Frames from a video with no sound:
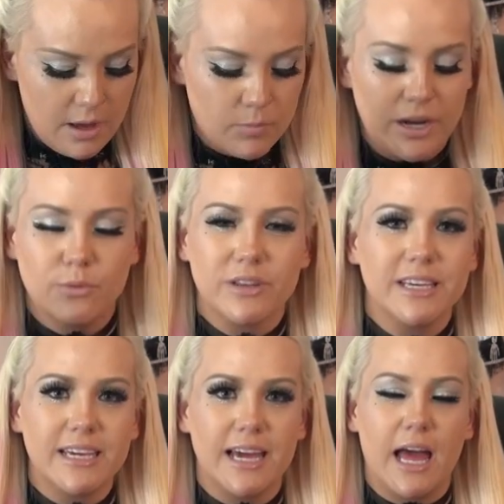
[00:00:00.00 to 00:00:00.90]
but I
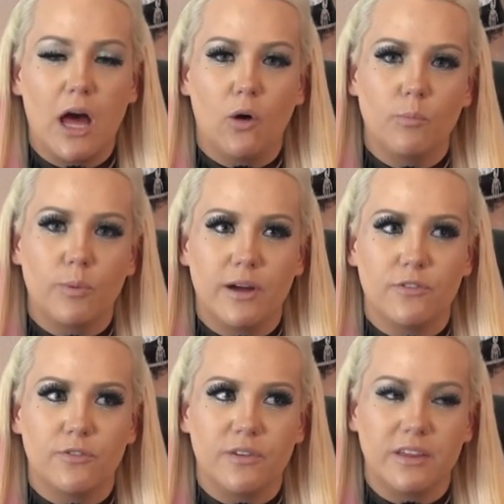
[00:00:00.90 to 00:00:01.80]
really can't help
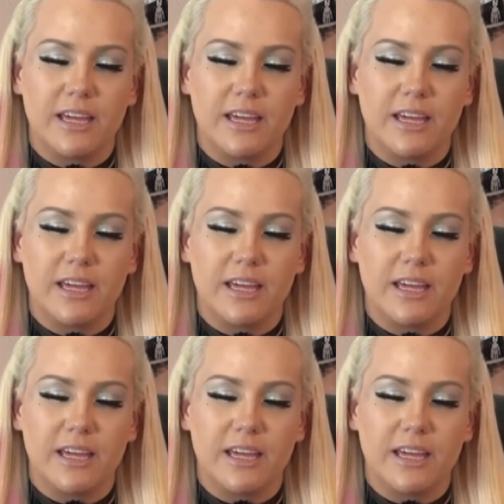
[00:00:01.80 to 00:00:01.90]
but feel